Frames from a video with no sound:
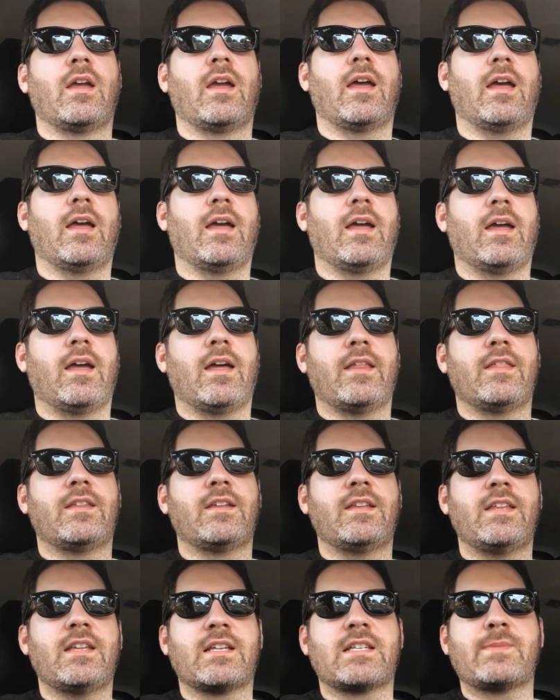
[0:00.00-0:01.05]

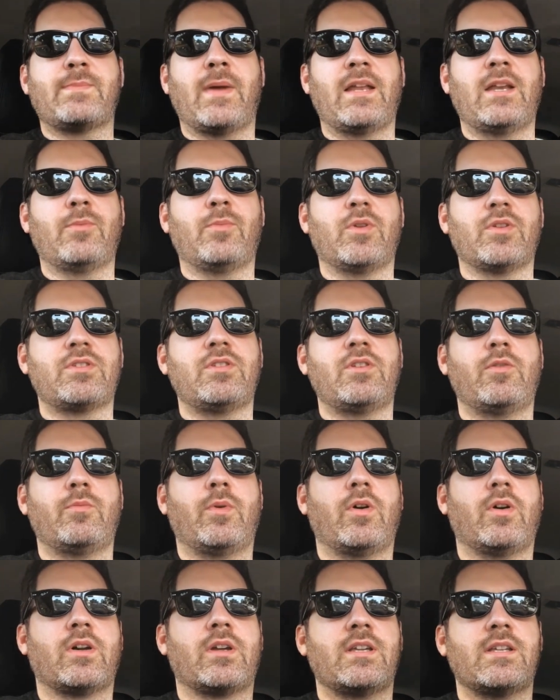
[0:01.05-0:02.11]
Expendables new
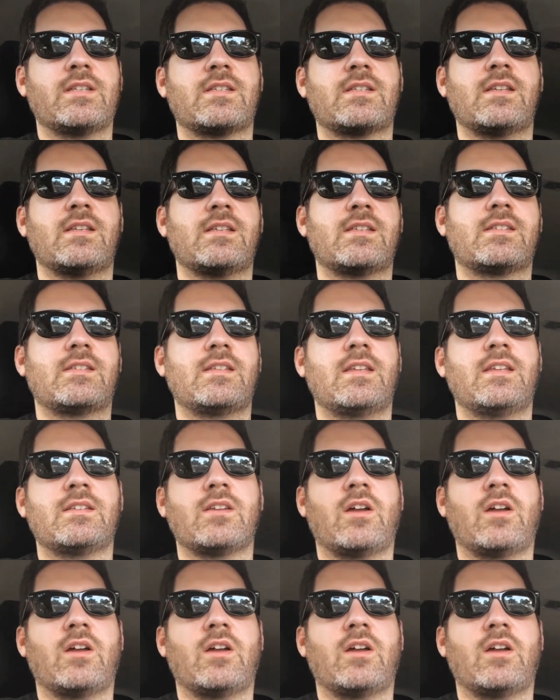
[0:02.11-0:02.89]
book is